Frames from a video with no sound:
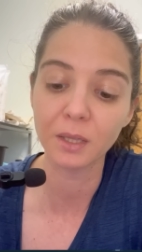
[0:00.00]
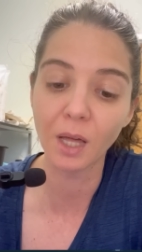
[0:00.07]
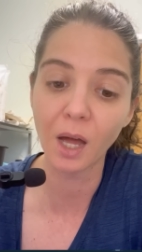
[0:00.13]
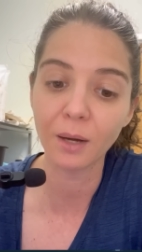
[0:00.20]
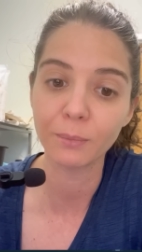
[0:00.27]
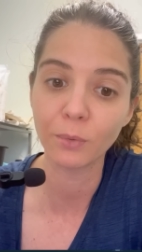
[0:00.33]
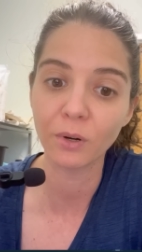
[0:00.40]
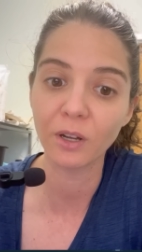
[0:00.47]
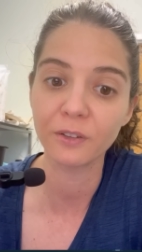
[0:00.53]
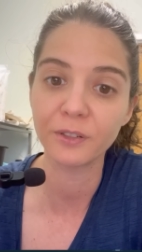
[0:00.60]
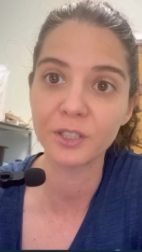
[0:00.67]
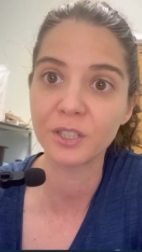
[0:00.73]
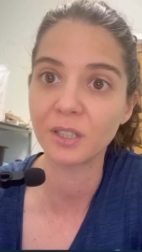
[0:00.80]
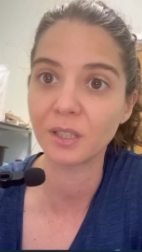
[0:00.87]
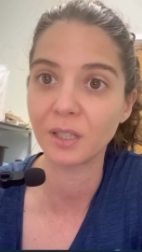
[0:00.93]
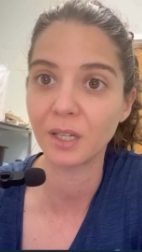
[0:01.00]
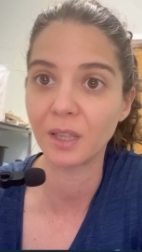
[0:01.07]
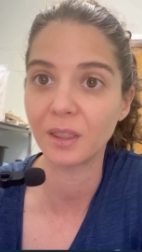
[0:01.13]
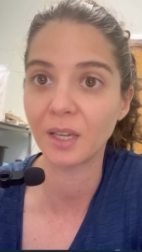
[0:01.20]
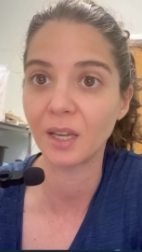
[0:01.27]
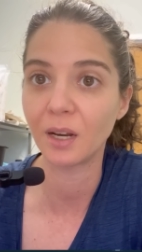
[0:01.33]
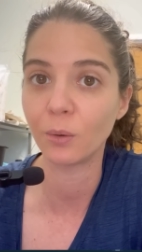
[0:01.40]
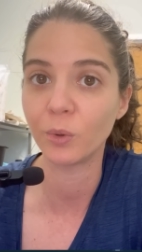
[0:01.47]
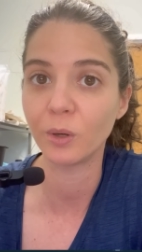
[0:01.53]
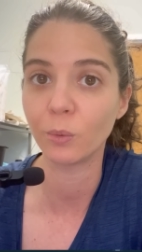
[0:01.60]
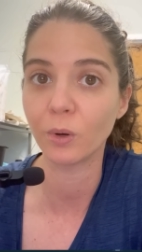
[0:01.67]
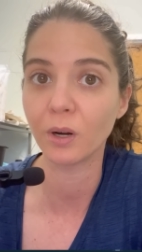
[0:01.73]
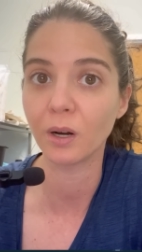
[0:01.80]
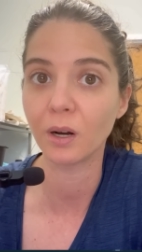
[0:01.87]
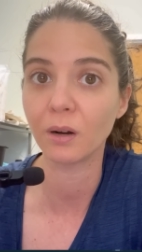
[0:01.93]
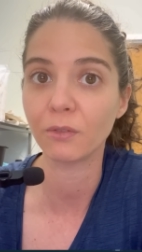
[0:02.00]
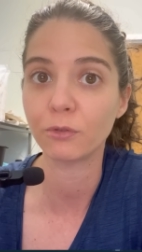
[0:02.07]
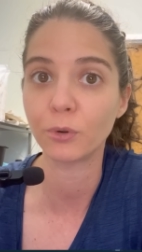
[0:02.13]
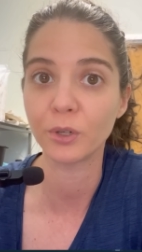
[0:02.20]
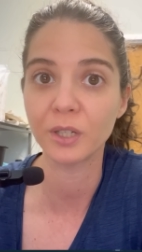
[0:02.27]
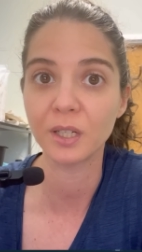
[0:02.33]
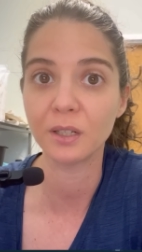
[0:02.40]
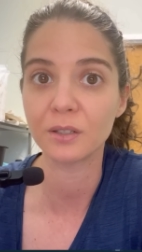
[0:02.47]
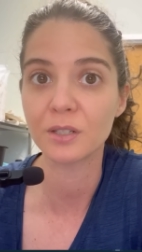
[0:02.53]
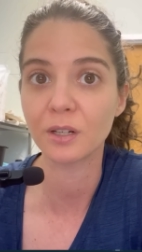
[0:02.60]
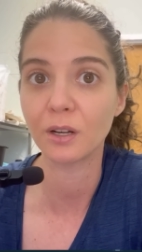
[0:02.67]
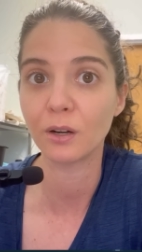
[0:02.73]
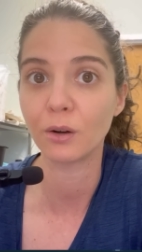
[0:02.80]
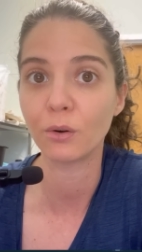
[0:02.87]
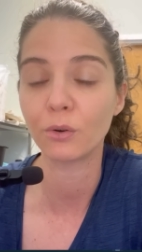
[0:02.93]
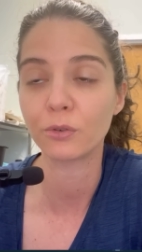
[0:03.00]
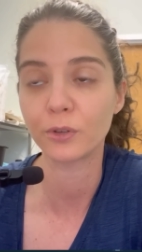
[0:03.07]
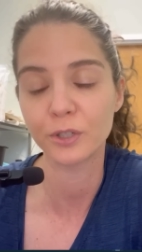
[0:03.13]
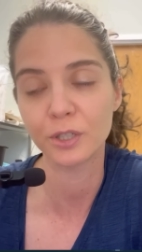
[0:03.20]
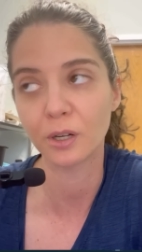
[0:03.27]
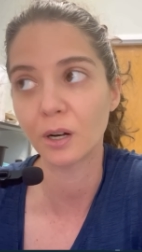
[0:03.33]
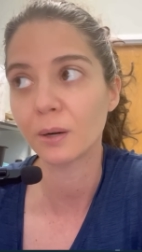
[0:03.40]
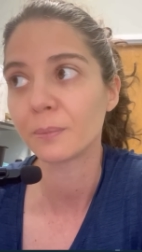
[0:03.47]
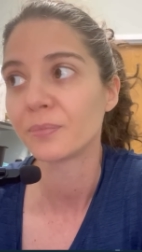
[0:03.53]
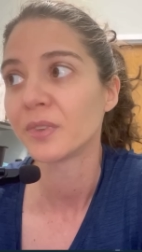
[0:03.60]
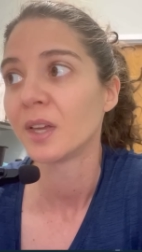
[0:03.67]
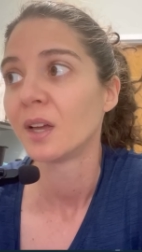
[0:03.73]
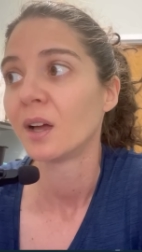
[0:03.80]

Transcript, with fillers: a lot more efficiently than we were 40 years ago, for sure.